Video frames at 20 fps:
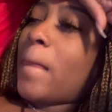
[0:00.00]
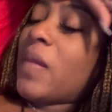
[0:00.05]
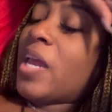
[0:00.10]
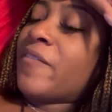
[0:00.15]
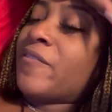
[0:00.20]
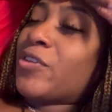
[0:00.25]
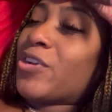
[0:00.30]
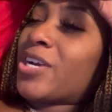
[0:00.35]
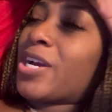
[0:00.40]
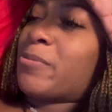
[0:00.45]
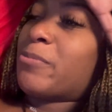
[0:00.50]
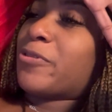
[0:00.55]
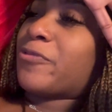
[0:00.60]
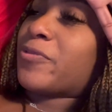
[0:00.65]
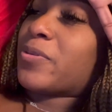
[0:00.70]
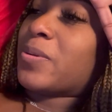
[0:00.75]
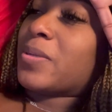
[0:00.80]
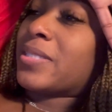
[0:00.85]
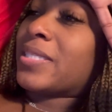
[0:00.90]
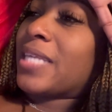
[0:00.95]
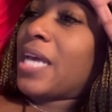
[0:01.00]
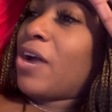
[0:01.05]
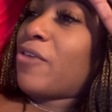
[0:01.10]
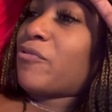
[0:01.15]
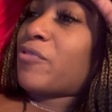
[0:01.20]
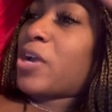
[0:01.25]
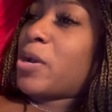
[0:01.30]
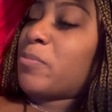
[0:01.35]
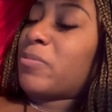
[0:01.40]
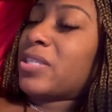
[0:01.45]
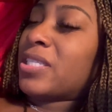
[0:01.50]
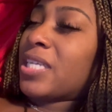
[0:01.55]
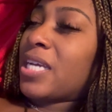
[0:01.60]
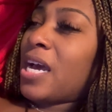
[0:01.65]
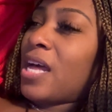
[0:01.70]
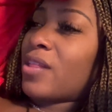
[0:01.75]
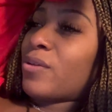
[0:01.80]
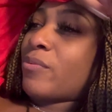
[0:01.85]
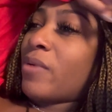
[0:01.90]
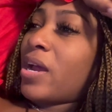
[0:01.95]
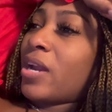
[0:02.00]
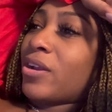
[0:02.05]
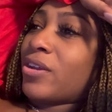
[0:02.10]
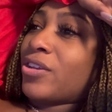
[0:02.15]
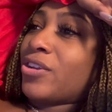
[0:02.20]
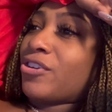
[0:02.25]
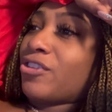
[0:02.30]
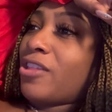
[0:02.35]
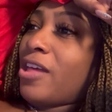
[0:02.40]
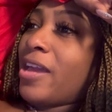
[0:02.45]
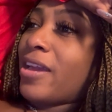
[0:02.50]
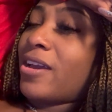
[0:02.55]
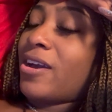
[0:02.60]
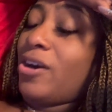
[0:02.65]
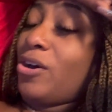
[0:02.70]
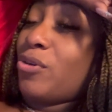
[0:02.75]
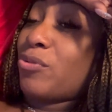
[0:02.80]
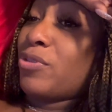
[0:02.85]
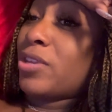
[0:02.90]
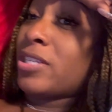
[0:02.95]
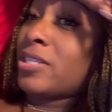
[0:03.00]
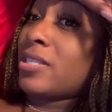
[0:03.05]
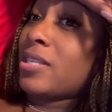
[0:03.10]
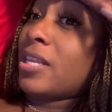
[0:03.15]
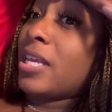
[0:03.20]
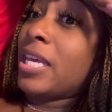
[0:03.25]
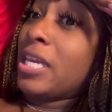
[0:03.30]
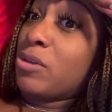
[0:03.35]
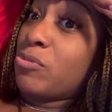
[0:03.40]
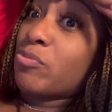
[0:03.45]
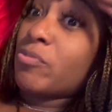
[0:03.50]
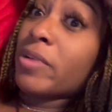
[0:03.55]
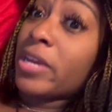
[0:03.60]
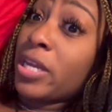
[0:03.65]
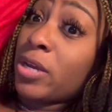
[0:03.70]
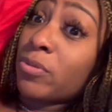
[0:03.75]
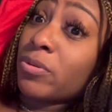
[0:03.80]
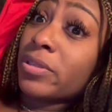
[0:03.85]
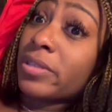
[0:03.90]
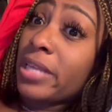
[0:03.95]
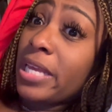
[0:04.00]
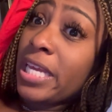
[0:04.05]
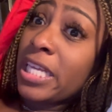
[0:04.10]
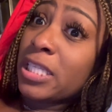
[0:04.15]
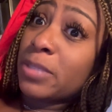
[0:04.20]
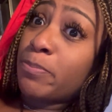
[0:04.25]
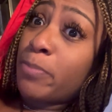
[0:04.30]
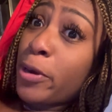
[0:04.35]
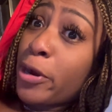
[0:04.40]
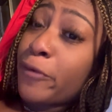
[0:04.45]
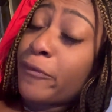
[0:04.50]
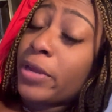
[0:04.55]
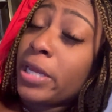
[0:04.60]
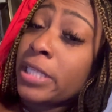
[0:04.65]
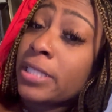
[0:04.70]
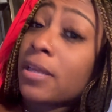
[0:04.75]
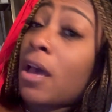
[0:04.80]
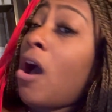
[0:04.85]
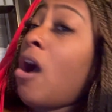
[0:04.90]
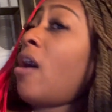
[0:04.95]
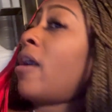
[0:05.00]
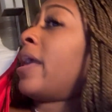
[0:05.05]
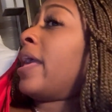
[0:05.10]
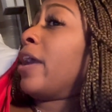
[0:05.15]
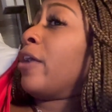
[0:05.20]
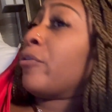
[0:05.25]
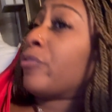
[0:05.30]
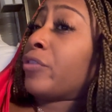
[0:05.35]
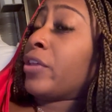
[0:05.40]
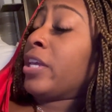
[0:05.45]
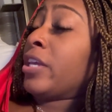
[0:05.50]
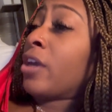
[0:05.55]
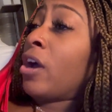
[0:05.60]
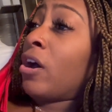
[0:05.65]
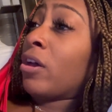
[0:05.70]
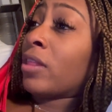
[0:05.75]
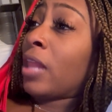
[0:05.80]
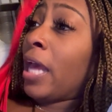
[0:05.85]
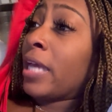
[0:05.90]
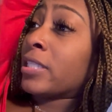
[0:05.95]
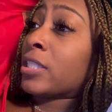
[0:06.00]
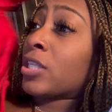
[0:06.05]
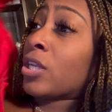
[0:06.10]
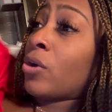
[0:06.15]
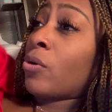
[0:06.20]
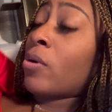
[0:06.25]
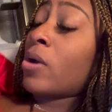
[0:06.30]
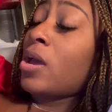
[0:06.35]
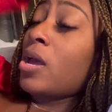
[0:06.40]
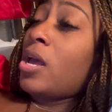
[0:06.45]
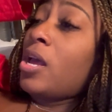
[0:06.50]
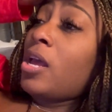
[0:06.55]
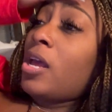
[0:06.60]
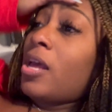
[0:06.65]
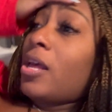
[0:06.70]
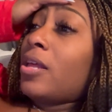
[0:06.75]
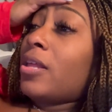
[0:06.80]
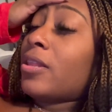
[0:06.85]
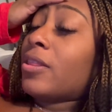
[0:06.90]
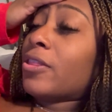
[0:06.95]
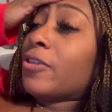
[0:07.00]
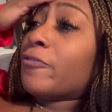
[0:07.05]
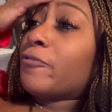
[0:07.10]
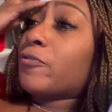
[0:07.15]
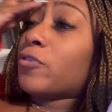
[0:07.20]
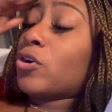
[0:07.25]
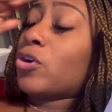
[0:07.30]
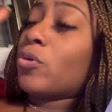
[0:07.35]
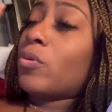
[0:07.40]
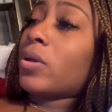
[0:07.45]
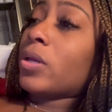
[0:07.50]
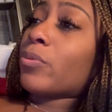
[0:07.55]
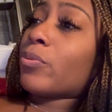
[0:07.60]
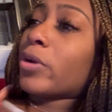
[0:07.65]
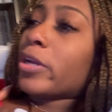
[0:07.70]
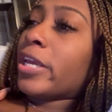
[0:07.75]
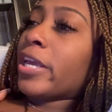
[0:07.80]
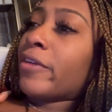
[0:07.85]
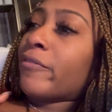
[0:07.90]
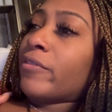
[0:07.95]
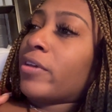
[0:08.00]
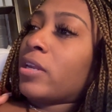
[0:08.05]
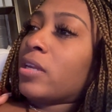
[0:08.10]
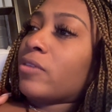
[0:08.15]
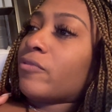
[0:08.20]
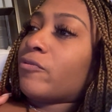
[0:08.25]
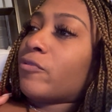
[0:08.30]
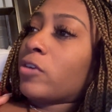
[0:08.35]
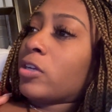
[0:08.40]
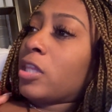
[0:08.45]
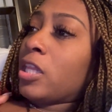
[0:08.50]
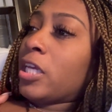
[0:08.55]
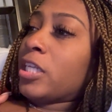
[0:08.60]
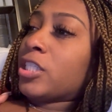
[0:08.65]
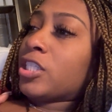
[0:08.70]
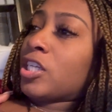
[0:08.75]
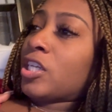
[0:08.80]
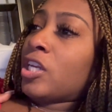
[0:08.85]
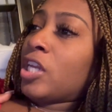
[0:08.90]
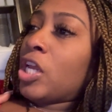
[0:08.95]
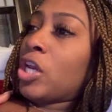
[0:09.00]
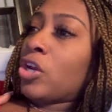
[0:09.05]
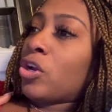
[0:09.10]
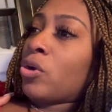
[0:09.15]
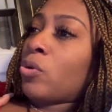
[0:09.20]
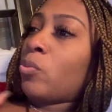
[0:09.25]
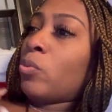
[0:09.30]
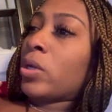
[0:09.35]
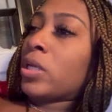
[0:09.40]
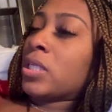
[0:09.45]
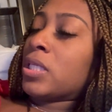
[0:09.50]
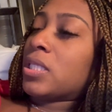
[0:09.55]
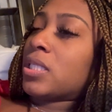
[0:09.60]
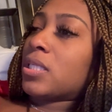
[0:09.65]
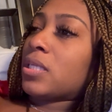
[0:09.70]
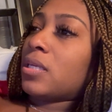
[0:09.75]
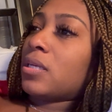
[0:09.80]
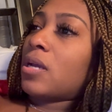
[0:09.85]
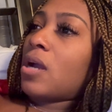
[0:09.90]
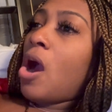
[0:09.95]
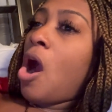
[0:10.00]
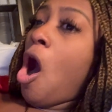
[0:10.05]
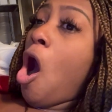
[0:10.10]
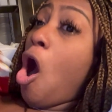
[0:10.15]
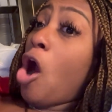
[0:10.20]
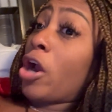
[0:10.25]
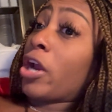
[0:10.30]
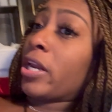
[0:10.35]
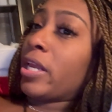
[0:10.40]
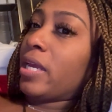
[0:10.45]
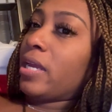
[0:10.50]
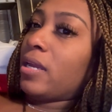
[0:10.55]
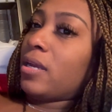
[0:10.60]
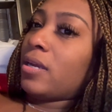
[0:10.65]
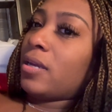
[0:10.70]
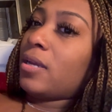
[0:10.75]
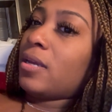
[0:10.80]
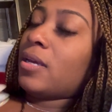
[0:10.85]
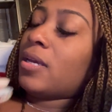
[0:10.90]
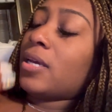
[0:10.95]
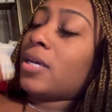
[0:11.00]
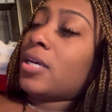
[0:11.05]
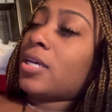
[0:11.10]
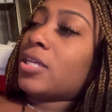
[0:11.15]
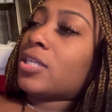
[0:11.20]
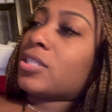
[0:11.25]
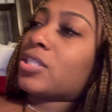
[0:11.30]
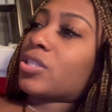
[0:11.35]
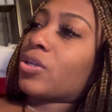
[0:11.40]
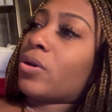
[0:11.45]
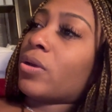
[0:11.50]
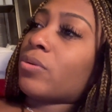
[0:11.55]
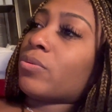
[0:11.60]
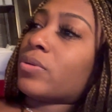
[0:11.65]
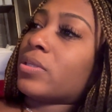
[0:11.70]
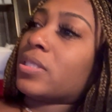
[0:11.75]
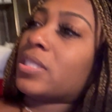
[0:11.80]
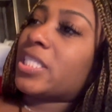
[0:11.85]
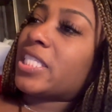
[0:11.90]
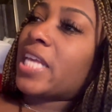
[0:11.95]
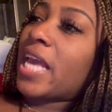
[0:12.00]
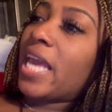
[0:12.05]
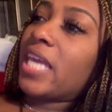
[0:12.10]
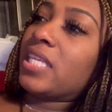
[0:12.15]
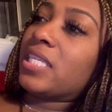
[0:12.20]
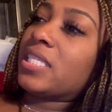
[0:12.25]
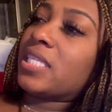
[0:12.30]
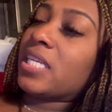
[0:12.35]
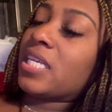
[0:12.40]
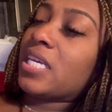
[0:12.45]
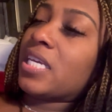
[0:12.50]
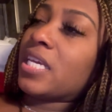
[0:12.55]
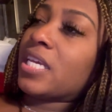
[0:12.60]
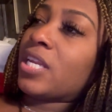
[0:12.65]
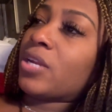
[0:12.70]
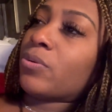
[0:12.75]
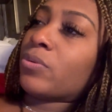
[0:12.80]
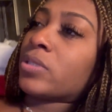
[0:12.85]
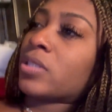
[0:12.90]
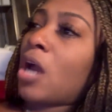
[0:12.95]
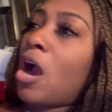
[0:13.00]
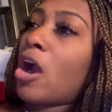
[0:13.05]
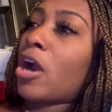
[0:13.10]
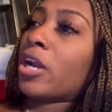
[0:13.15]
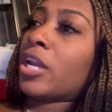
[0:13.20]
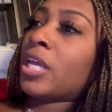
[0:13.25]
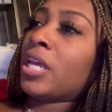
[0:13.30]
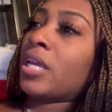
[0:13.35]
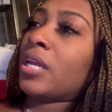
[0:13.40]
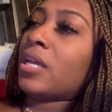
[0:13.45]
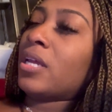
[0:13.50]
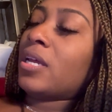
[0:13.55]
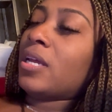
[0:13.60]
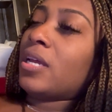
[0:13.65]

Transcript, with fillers: If you're coming from the South, coming to Colorado, you're like, oh, it's all healthy, y'all. Like, so the food we were given for lunch and dinner was hearty. So it was tasty and it was hearty.